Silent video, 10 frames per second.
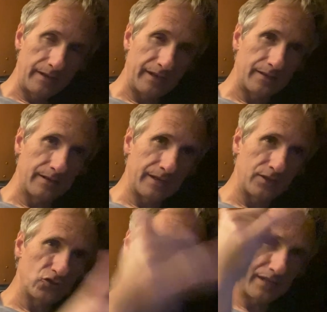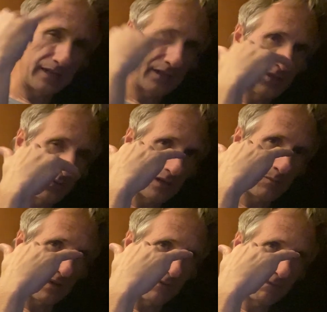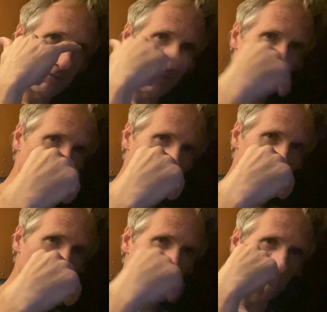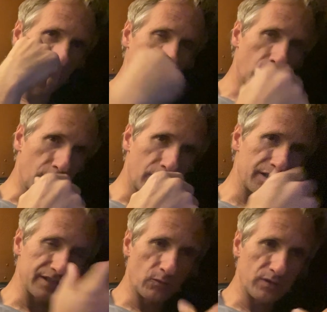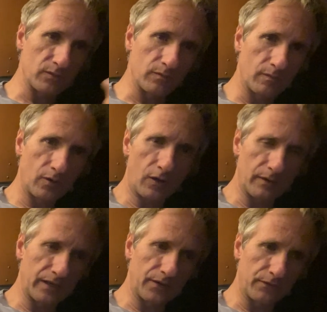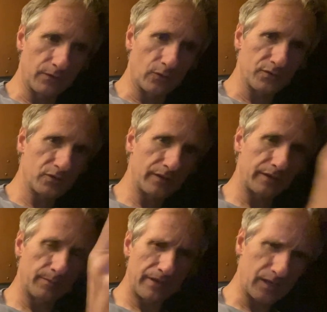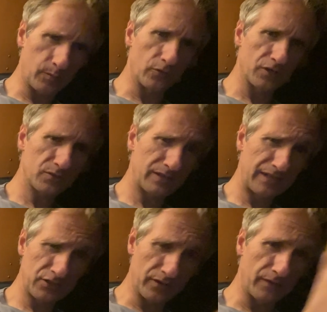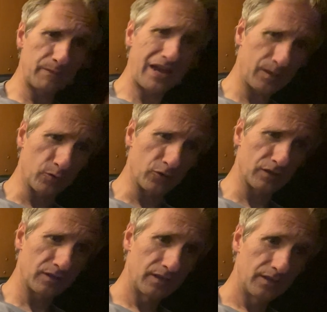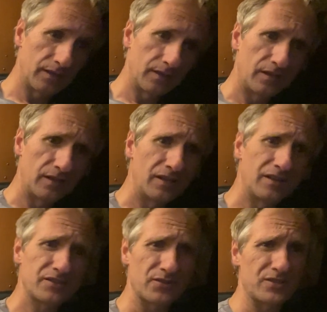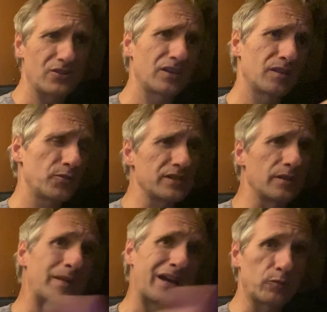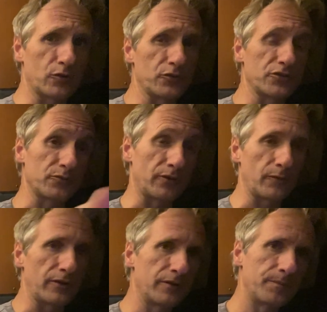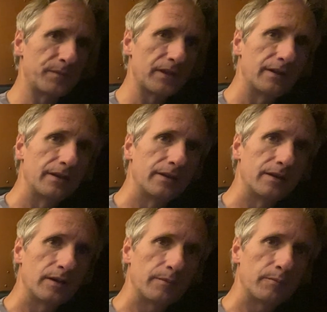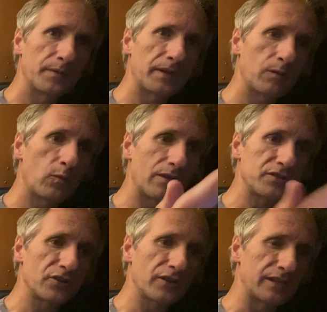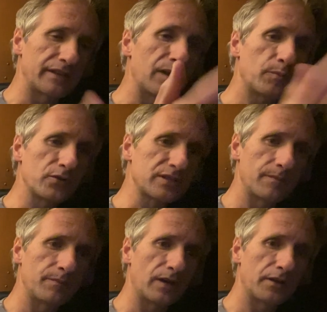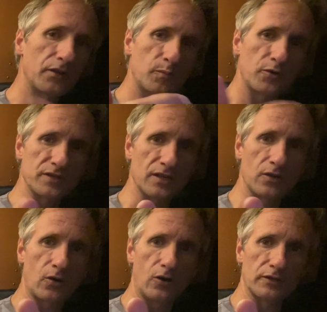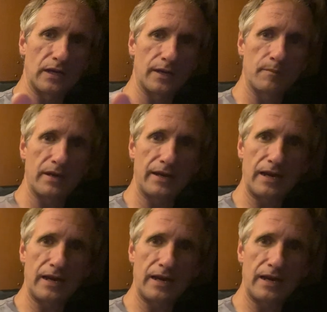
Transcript: and I tried to answer it on my phone, but it wouldn't work because it wasn't calling on the phone, it was calling on the MacBook. So I had to answer on the MacBook. So I was talking to the person on the MacBook, which is really weird. But then while I was talking to that person, another person called on my